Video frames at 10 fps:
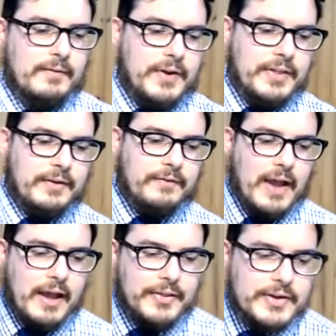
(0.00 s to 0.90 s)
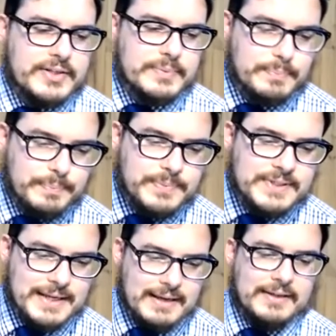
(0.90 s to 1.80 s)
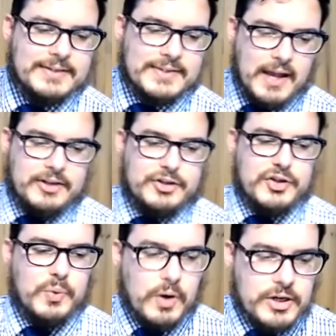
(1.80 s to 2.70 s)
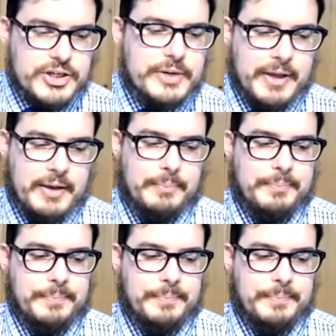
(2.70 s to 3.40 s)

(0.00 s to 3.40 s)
For the Father seeketh such to worship him.